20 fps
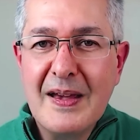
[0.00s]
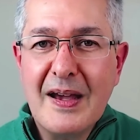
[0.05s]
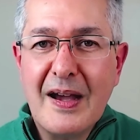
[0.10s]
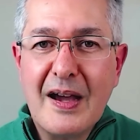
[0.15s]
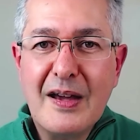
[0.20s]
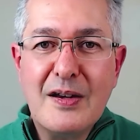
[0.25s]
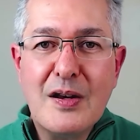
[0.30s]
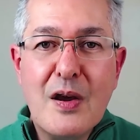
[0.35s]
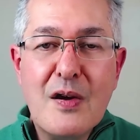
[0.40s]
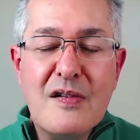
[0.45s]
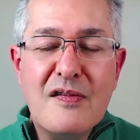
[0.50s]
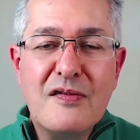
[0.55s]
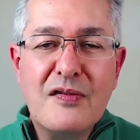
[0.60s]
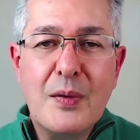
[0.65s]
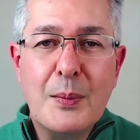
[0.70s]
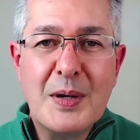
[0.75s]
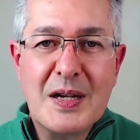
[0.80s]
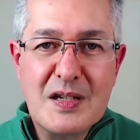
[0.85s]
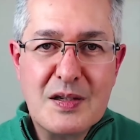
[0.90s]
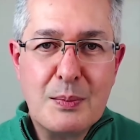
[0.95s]
I know
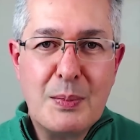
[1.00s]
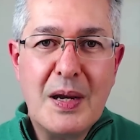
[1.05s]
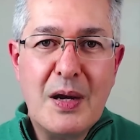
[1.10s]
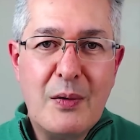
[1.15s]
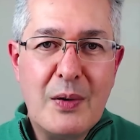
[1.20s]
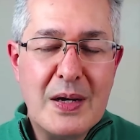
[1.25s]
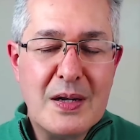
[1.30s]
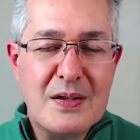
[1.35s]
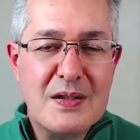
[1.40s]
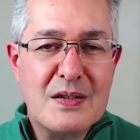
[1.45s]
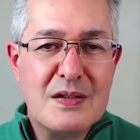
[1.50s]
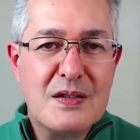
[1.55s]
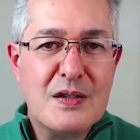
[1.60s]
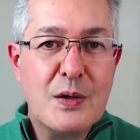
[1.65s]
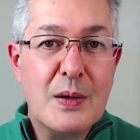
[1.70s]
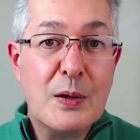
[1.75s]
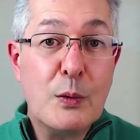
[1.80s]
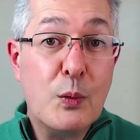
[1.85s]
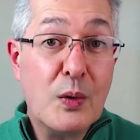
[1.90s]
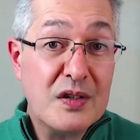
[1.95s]
from experience
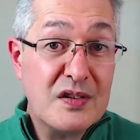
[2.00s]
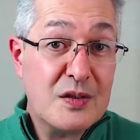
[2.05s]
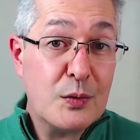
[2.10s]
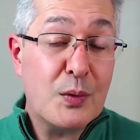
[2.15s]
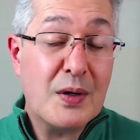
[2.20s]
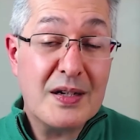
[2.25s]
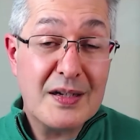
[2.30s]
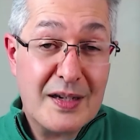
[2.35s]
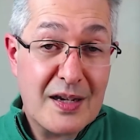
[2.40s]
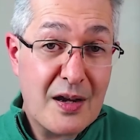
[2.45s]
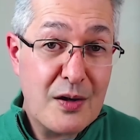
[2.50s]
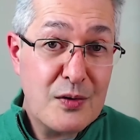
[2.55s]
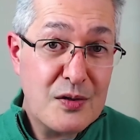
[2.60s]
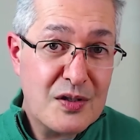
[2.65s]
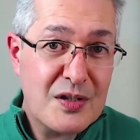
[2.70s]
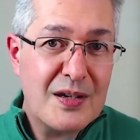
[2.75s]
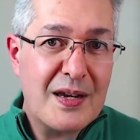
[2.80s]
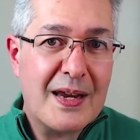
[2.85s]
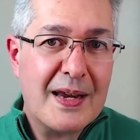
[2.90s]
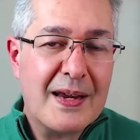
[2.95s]
doing one-to-one
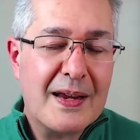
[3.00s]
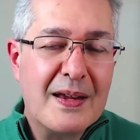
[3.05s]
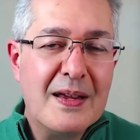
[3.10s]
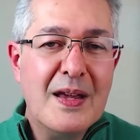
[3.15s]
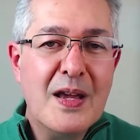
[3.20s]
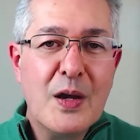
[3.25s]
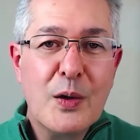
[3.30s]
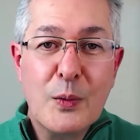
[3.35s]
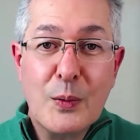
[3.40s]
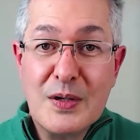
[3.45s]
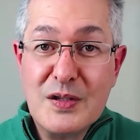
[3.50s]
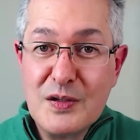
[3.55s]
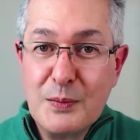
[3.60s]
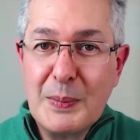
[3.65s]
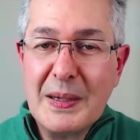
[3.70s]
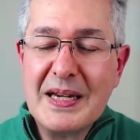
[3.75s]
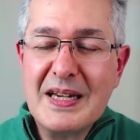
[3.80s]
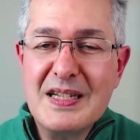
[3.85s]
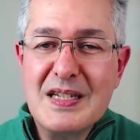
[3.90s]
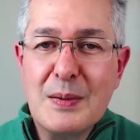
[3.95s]
coaching, when
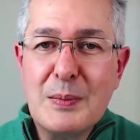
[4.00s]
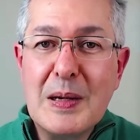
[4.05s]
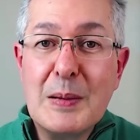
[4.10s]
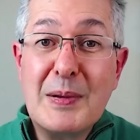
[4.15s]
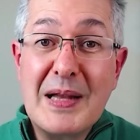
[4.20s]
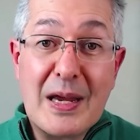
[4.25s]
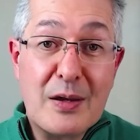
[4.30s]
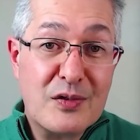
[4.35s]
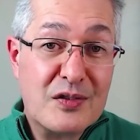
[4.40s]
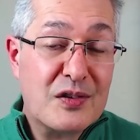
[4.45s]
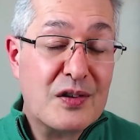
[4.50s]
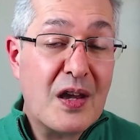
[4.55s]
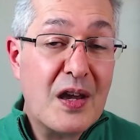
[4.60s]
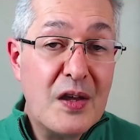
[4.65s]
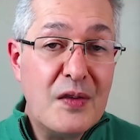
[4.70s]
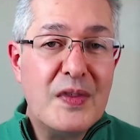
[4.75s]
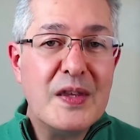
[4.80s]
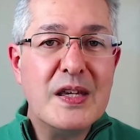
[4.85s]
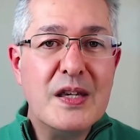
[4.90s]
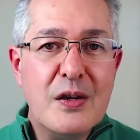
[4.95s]
speaking to people
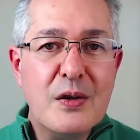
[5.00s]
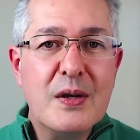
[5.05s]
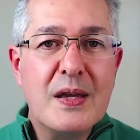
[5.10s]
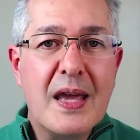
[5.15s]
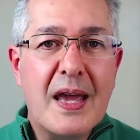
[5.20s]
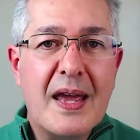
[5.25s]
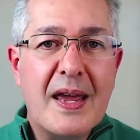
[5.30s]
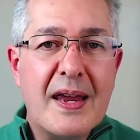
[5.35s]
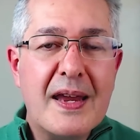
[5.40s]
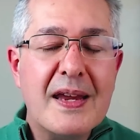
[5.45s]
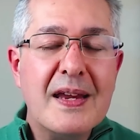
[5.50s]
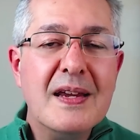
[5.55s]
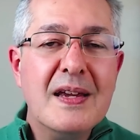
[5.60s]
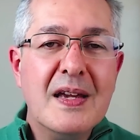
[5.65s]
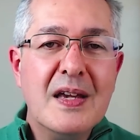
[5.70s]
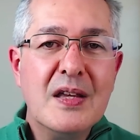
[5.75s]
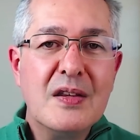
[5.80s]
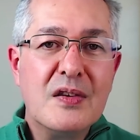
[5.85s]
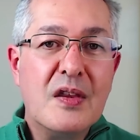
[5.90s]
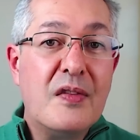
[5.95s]
outside the UK,
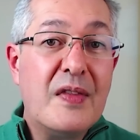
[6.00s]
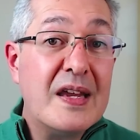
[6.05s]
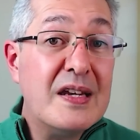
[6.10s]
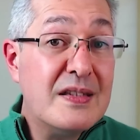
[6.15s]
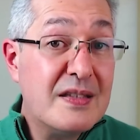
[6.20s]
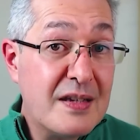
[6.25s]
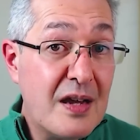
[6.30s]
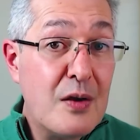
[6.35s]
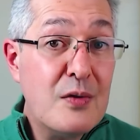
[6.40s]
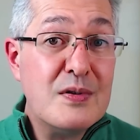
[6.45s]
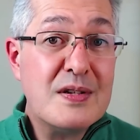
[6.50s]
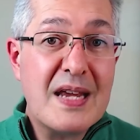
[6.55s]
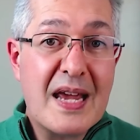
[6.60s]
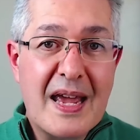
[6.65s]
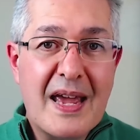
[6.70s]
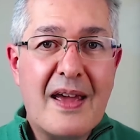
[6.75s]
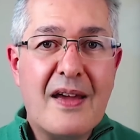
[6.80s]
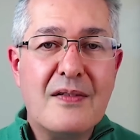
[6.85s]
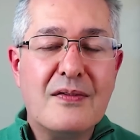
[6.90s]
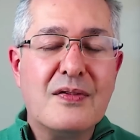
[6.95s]
that they don't
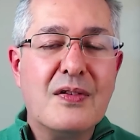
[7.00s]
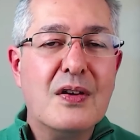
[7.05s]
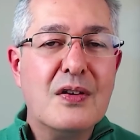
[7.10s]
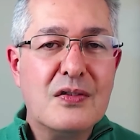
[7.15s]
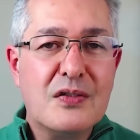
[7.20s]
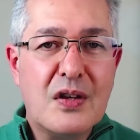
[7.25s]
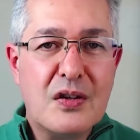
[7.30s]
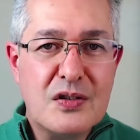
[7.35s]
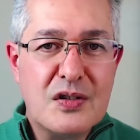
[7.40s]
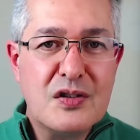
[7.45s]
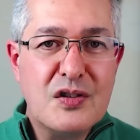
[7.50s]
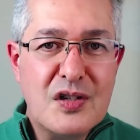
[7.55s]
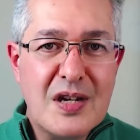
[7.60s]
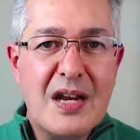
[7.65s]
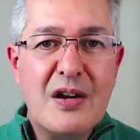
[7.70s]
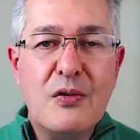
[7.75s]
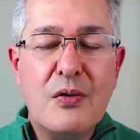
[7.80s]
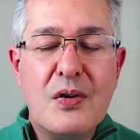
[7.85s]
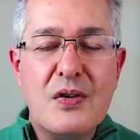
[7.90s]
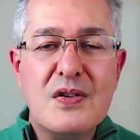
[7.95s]
have such
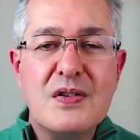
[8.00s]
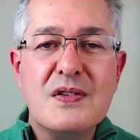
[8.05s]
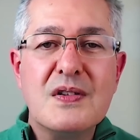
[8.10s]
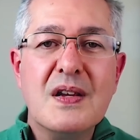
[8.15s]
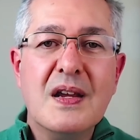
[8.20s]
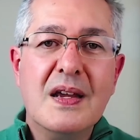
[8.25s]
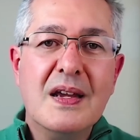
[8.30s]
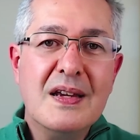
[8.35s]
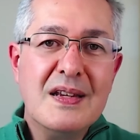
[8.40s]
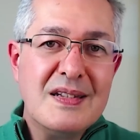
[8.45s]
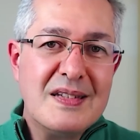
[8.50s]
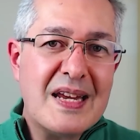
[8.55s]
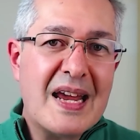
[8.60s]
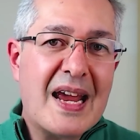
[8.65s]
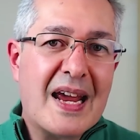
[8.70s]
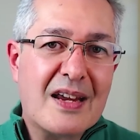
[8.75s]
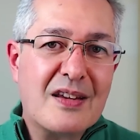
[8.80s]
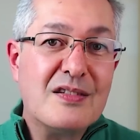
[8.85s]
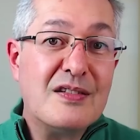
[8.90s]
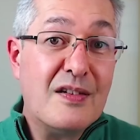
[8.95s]
generous
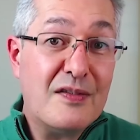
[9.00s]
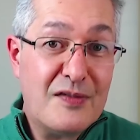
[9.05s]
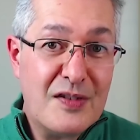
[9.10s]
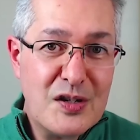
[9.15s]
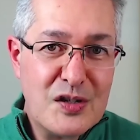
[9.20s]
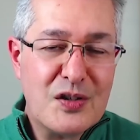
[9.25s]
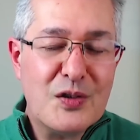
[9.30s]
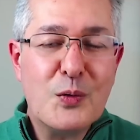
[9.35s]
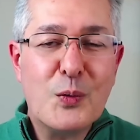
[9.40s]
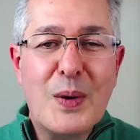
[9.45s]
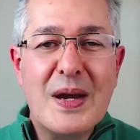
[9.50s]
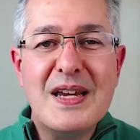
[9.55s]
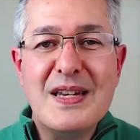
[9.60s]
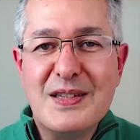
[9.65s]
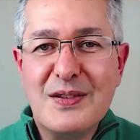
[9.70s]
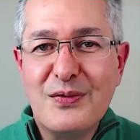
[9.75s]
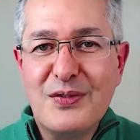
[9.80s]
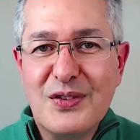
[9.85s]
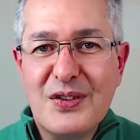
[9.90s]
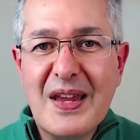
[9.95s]
tax efficient
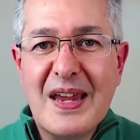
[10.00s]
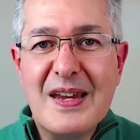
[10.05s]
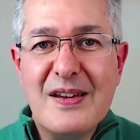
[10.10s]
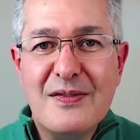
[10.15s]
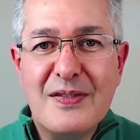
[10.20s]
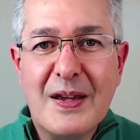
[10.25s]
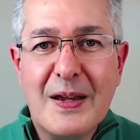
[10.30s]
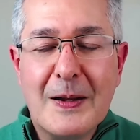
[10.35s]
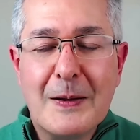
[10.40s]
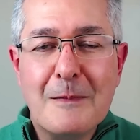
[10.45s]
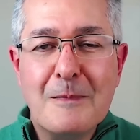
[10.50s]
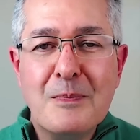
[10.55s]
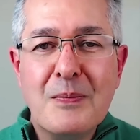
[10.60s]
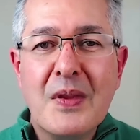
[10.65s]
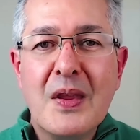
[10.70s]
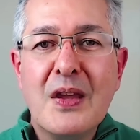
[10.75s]
ways of saving.